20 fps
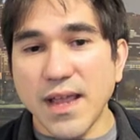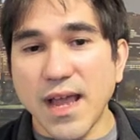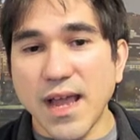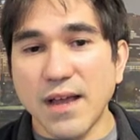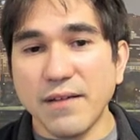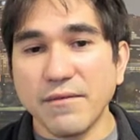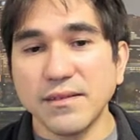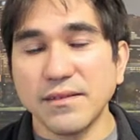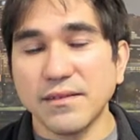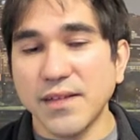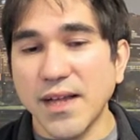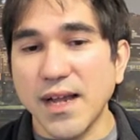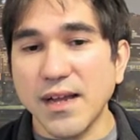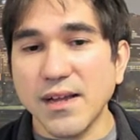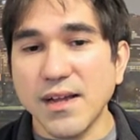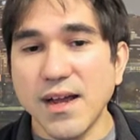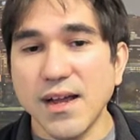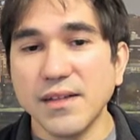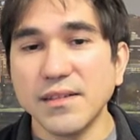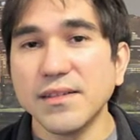have
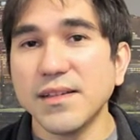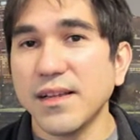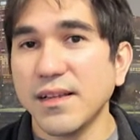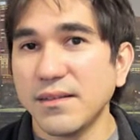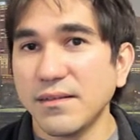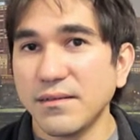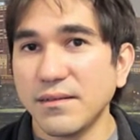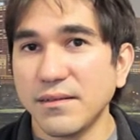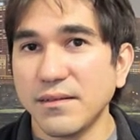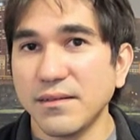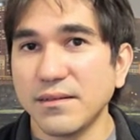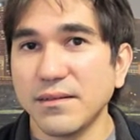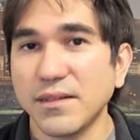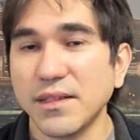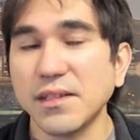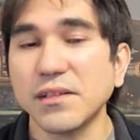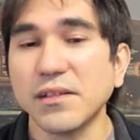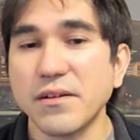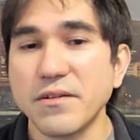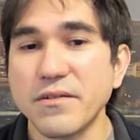content
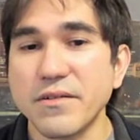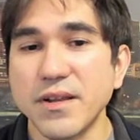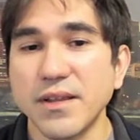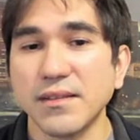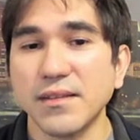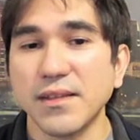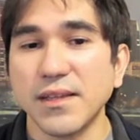declaring